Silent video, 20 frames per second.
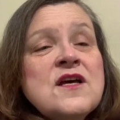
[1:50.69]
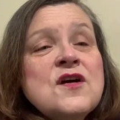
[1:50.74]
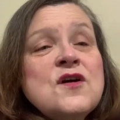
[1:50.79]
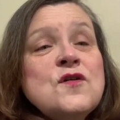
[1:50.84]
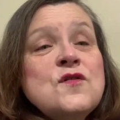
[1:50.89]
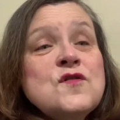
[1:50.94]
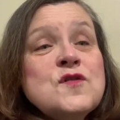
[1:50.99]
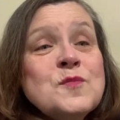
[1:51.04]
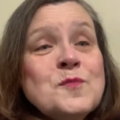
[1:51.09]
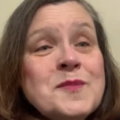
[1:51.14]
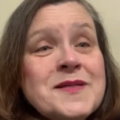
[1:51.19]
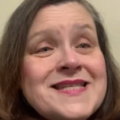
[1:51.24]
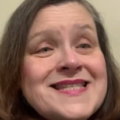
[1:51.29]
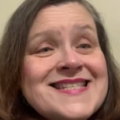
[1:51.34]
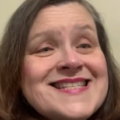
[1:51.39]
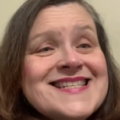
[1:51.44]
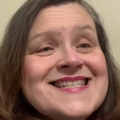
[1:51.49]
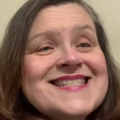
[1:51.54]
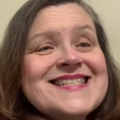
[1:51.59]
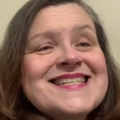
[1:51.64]
whose
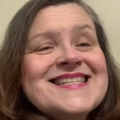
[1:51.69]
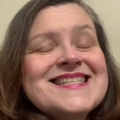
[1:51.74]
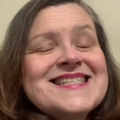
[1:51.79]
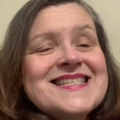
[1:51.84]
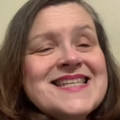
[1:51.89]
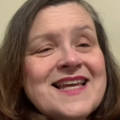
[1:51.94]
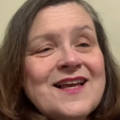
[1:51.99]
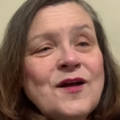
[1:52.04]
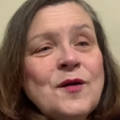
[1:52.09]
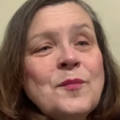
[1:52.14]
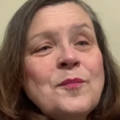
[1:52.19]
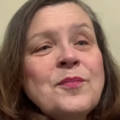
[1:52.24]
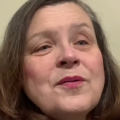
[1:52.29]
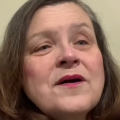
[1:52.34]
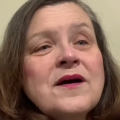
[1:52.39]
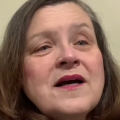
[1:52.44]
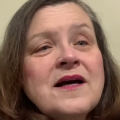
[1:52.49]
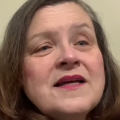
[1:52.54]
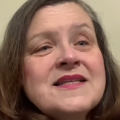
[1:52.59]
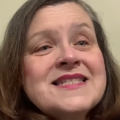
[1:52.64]
business is to help
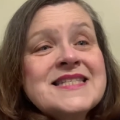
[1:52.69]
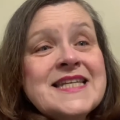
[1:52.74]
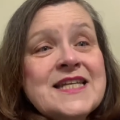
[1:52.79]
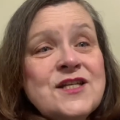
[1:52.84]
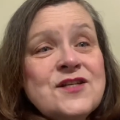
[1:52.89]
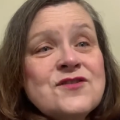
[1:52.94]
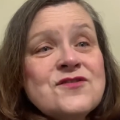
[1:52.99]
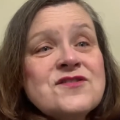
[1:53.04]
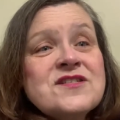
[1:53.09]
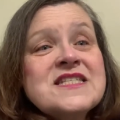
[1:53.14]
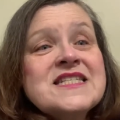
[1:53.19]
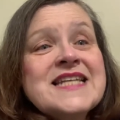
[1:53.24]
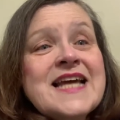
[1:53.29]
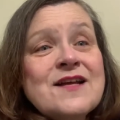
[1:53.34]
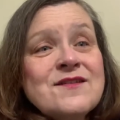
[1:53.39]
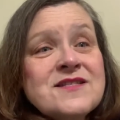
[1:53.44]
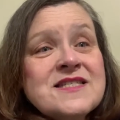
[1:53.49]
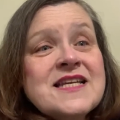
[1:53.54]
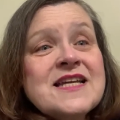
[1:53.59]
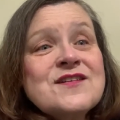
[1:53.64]
seniors
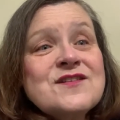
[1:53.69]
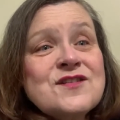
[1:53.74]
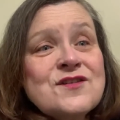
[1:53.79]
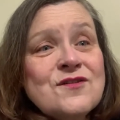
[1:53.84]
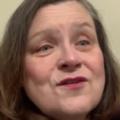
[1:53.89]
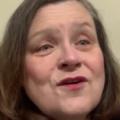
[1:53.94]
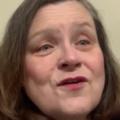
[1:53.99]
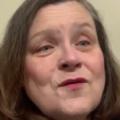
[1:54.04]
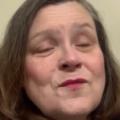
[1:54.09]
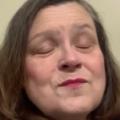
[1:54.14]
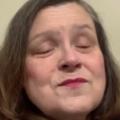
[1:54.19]
downsize their home.